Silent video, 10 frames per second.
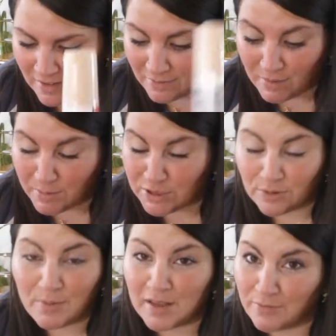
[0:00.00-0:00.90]
Maybe she
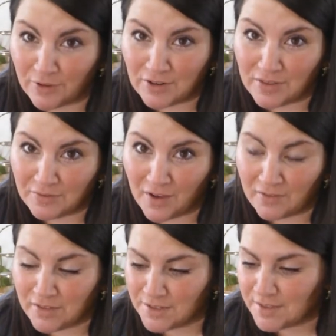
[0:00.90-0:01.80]
won't make them for another
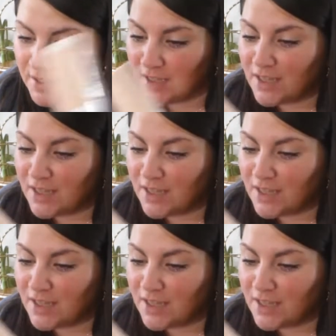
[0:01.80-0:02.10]
5 years.